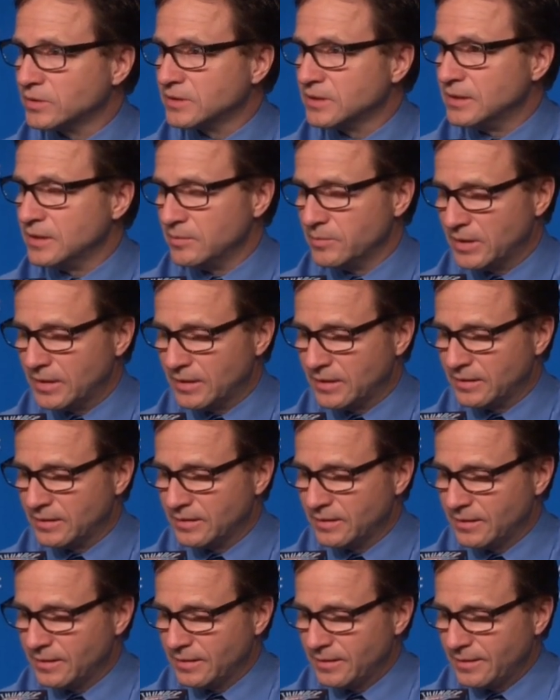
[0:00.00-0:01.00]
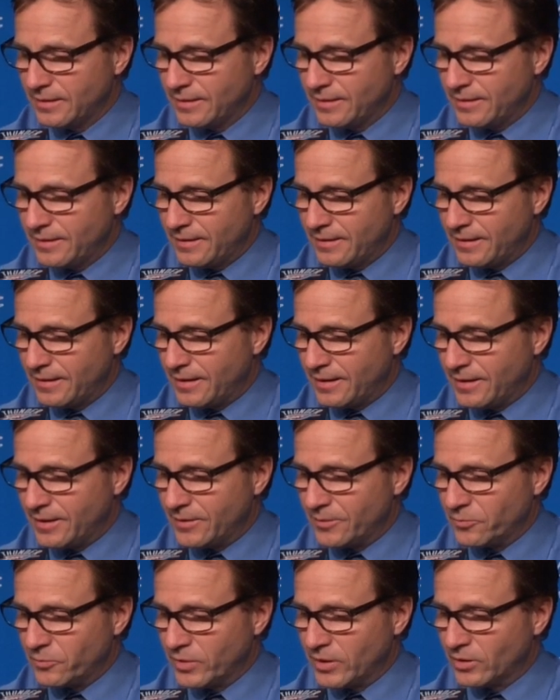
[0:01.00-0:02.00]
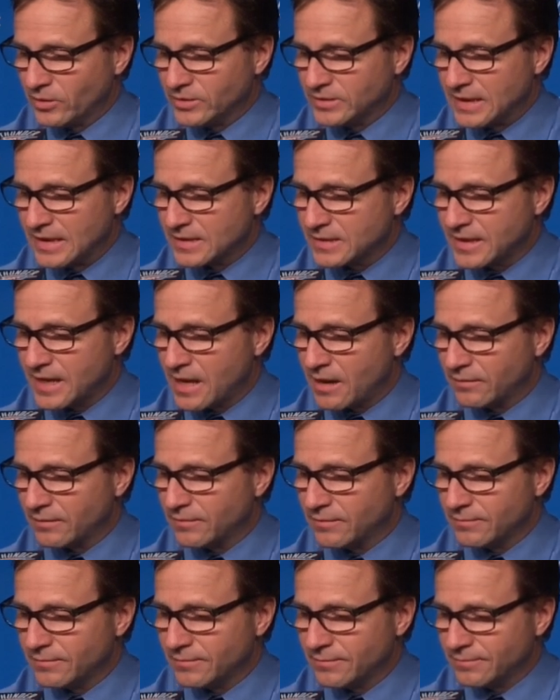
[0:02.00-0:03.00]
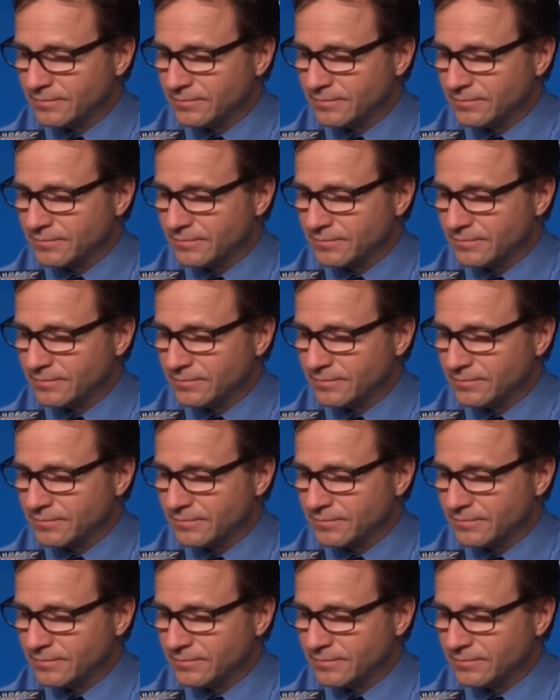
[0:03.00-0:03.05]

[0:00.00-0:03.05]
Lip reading: team, and we don't discount